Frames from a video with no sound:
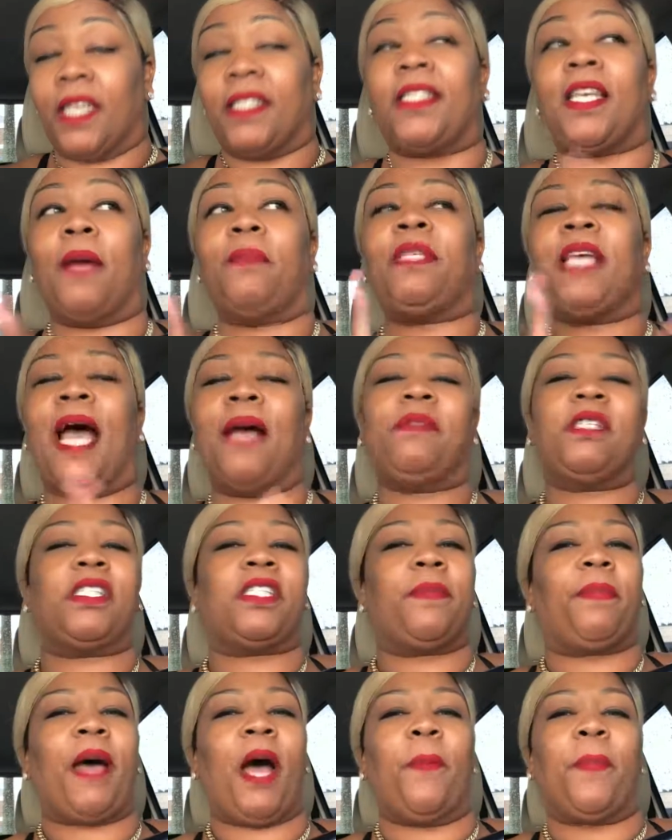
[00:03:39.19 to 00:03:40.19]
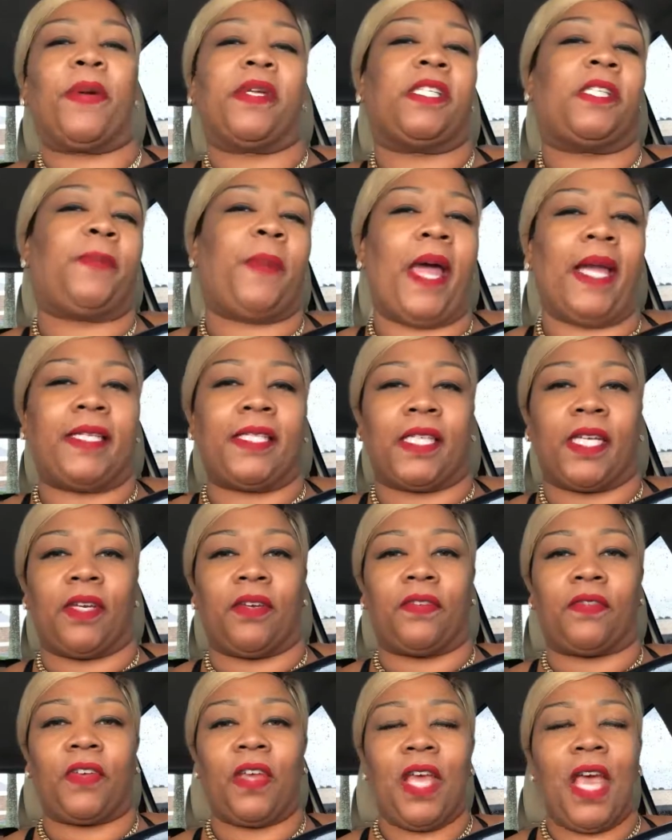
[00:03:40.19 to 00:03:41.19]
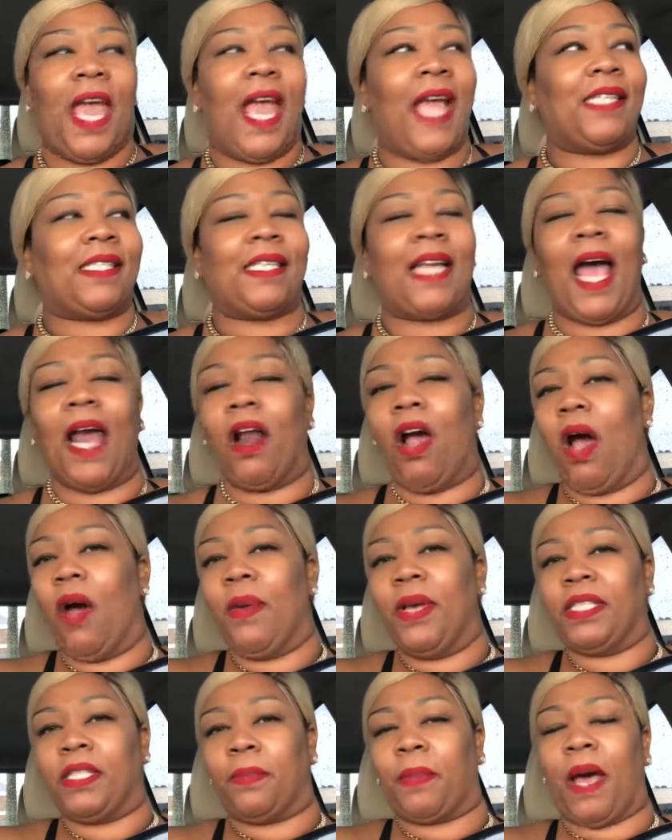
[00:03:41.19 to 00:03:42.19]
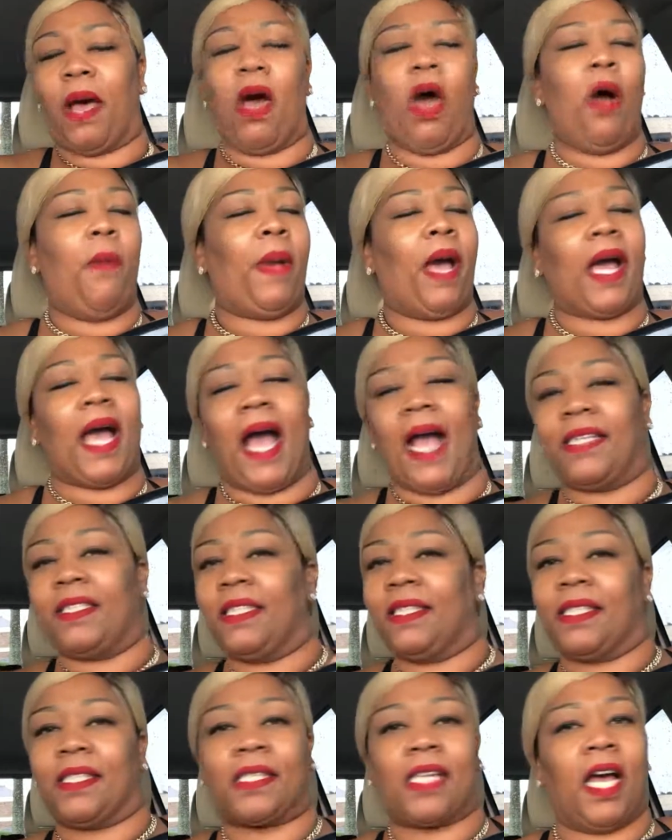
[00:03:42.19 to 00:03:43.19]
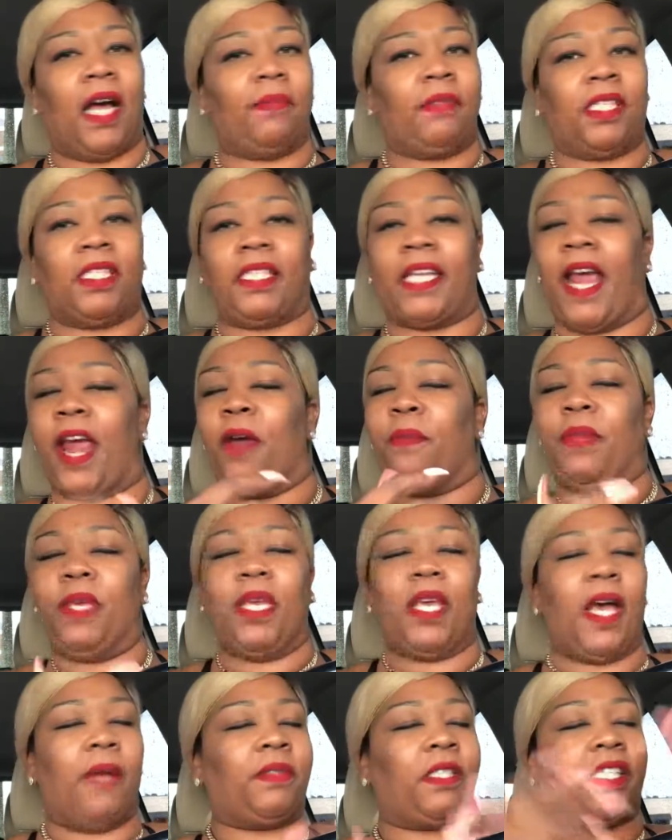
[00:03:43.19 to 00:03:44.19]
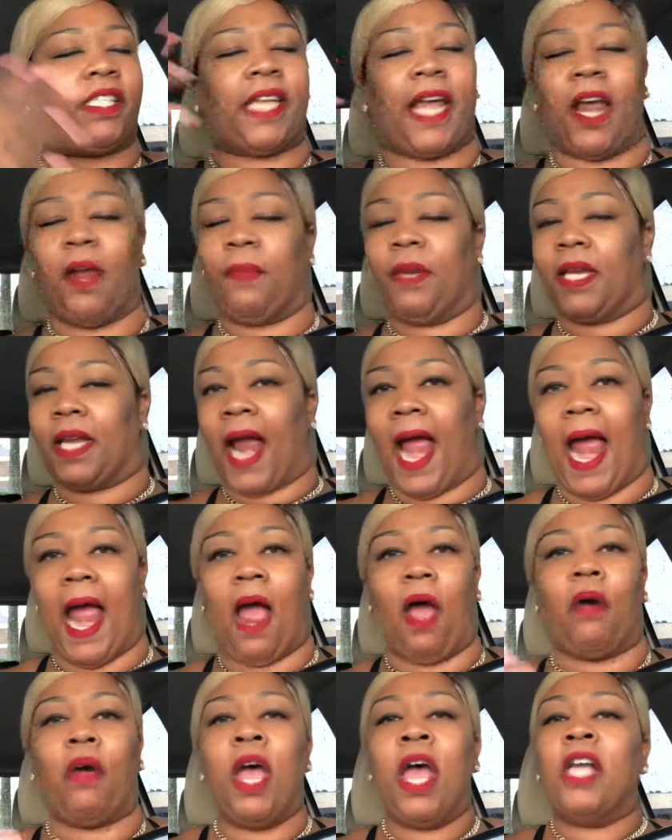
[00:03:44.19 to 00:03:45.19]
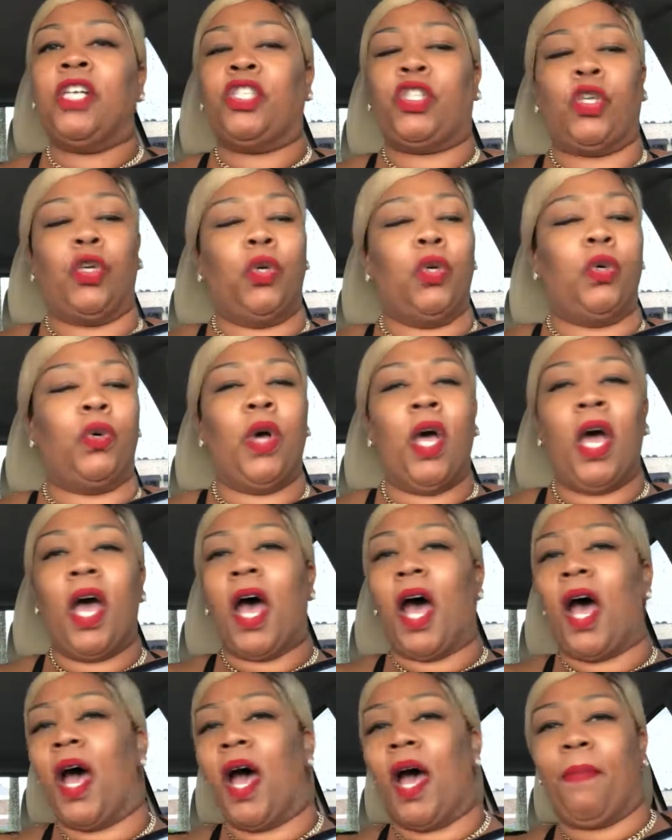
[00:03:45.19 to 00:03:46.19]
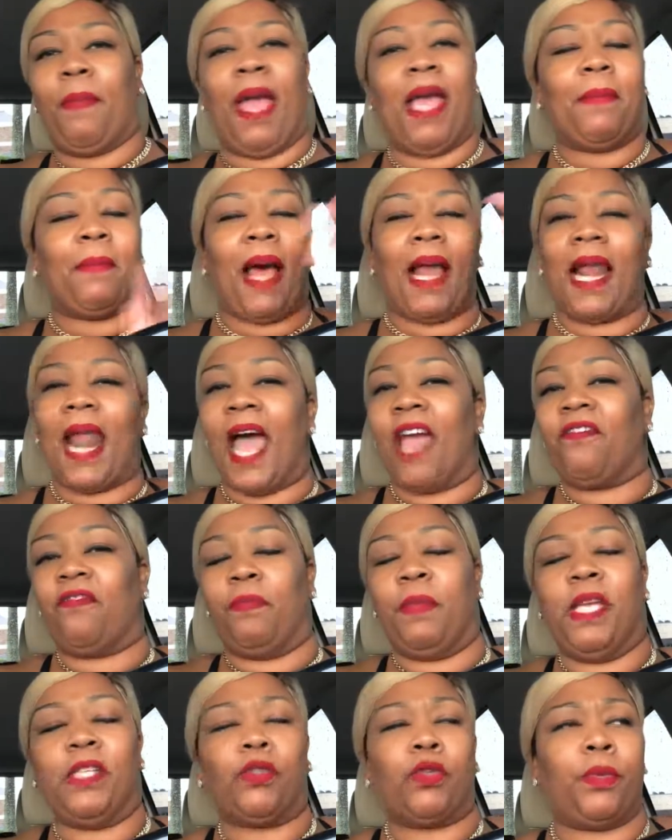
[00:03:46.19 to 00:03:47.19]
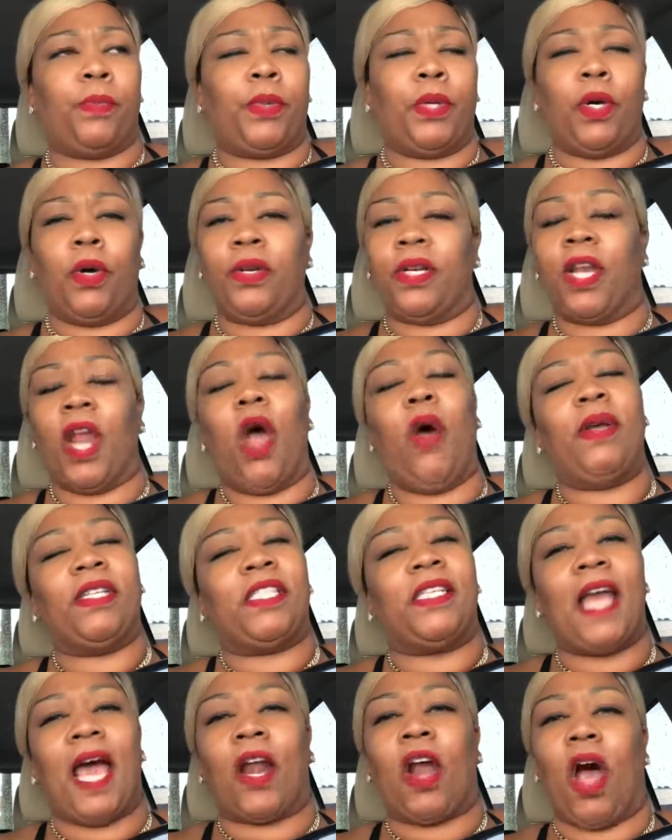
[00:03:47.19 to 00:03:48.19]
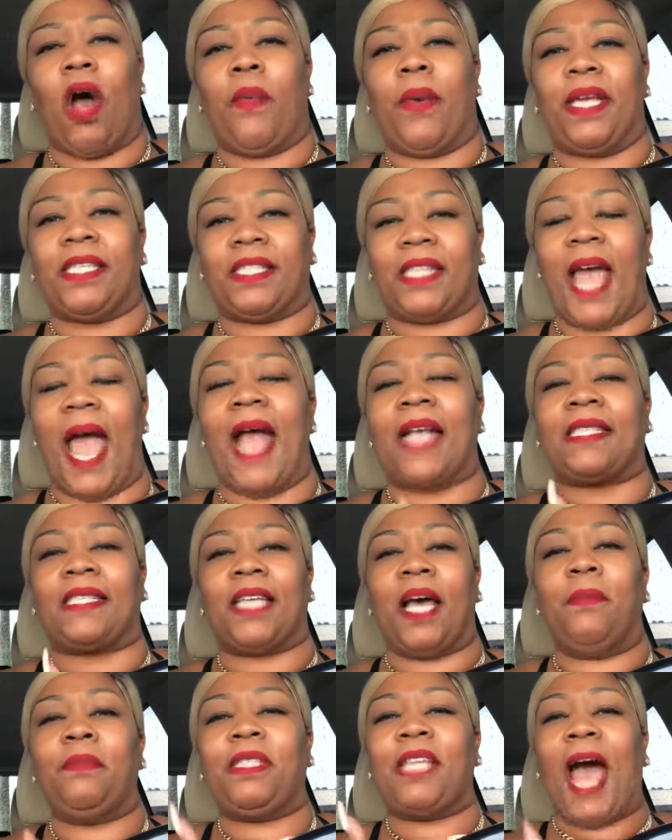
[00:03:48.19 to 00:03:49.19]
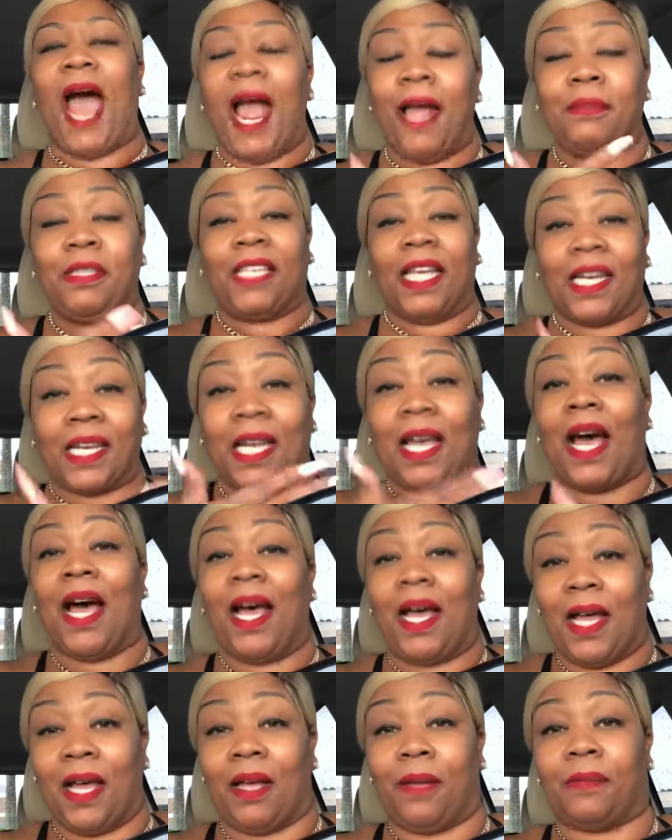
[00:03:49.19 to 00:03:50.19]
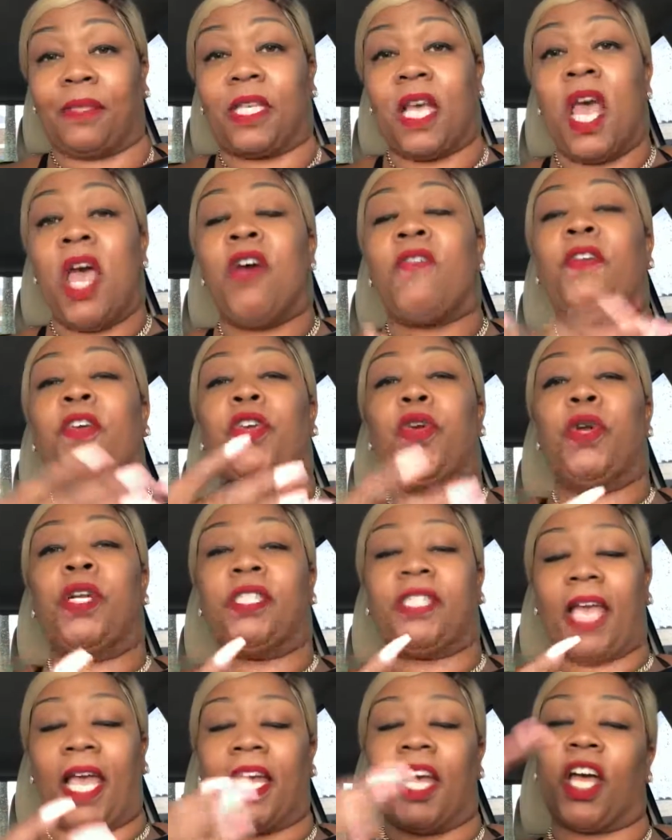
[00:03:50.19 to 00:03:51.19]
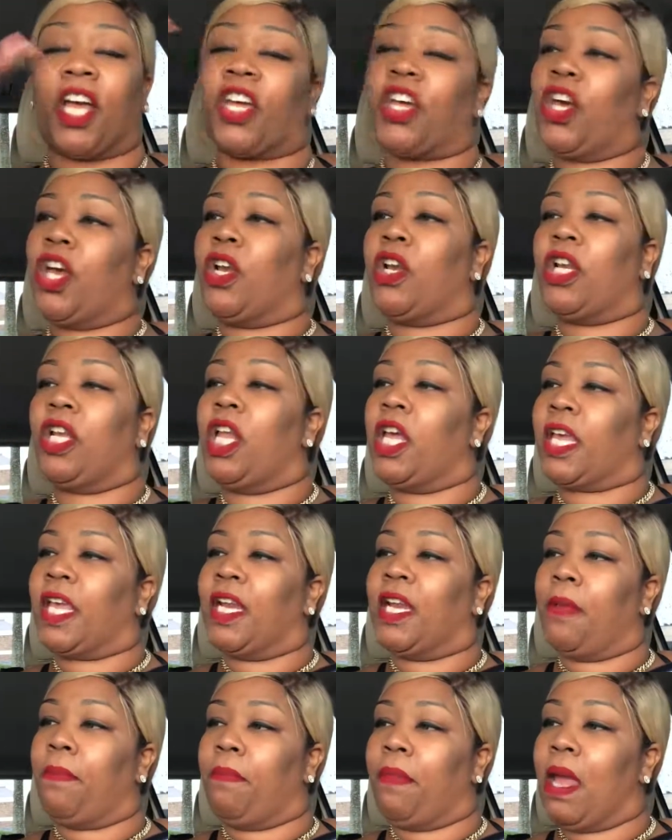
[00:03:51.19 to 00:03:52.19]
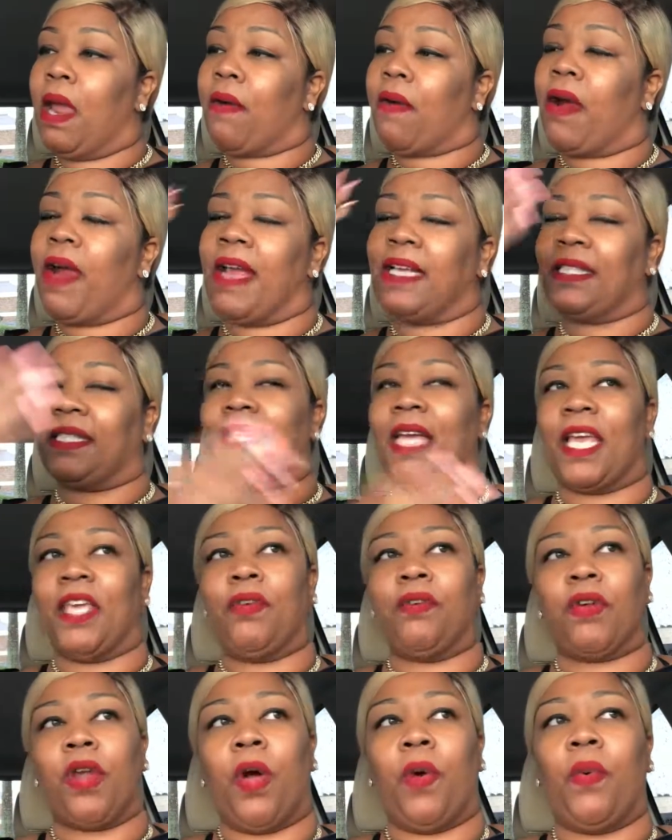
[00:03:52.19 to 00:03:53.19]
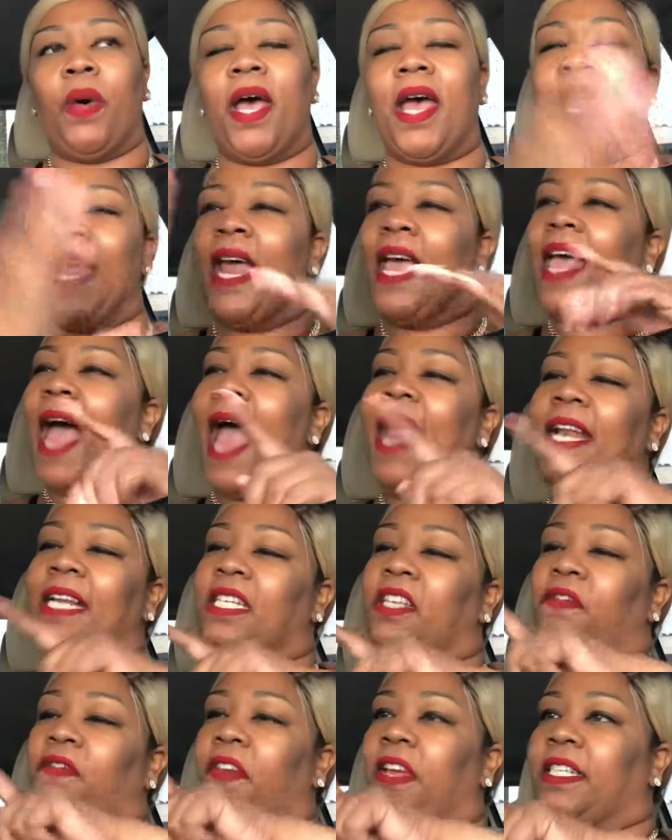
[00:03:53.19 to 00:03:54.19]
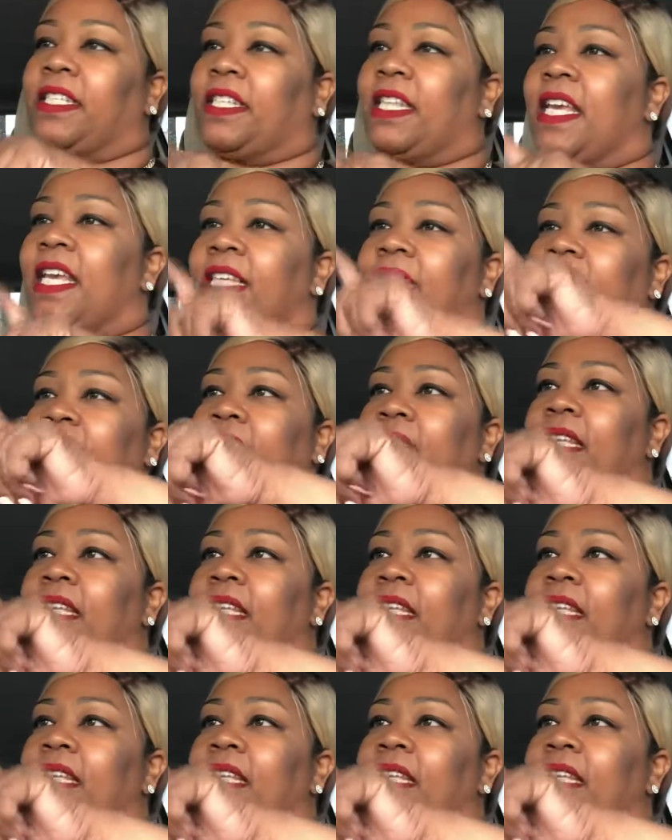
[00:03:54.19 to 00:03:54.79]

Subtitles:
Sometimes it's about perspective. It's not always about, oh my gosh, this has come to tear me up, to tear me down, to make my life miserable. No, it's not always that. Sometimes it comes for you to take a good look in the mirror and say, you know what? I need to fix this.